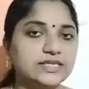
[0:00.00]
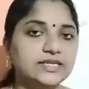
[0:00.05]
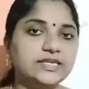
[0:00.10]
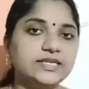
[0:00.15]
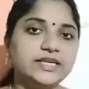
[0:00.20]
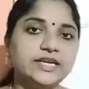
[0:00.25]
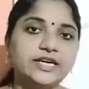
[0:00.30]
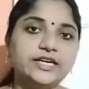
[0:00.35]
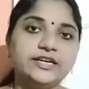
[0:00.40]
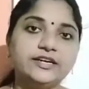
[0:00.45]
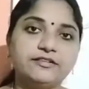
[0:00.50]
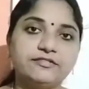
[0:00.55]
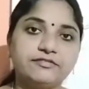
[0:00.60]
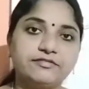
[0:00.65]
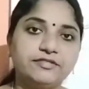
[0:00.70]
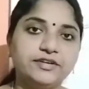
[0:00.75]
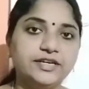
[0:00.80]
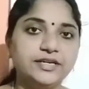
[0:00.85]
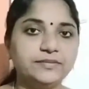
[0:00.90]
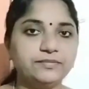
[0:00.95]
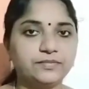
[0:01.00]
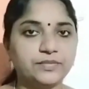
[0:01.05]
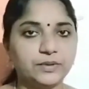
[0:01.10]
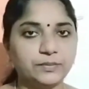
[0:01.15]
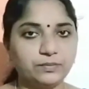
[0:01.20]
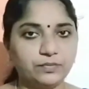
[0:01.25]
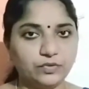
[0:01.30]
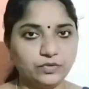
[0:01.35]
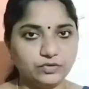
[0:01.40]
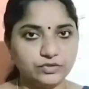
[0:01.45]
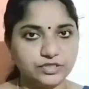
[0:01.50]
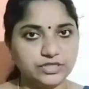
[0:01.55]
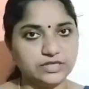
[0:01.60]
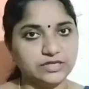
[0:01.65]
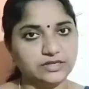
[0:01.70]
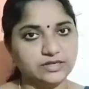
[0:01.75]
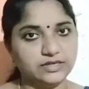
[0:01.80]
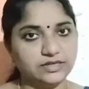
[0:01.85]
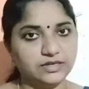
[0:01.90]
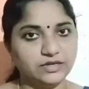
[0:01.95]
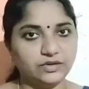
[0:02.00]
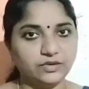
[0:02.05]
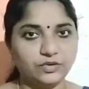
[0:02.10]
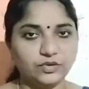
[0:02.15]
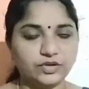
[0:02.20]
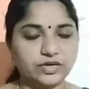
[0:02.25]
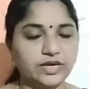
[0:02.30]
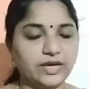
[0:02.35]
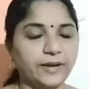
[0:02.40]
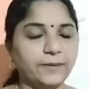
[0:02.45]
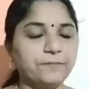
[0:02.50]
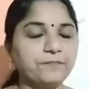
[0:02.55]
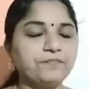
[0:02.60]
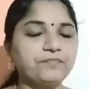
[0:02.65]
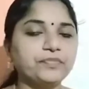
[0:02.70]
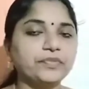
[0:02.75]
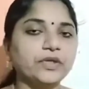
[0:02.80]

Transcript: in a definite proportion. Okay.